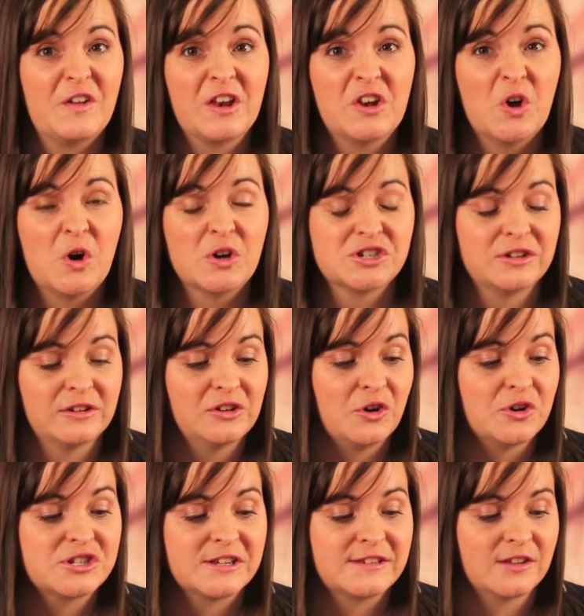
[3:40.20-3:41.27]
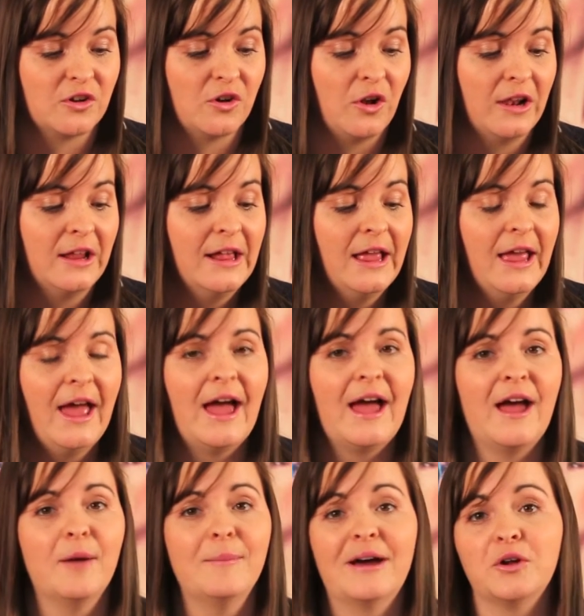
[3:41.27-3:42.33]
feeling nauseous at all,
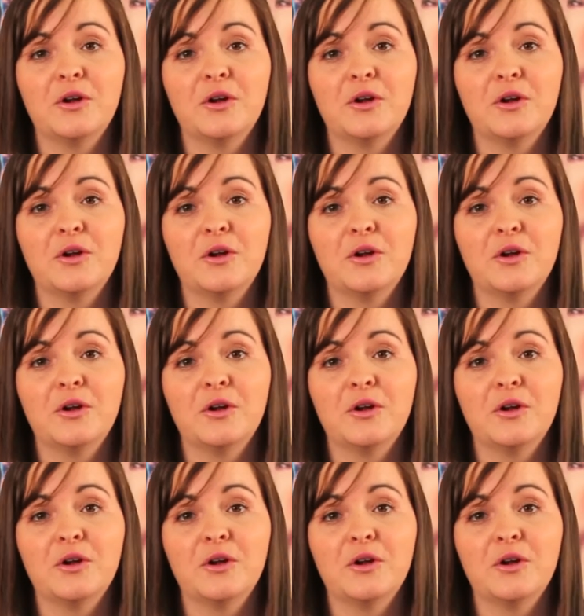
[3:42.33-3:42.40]
and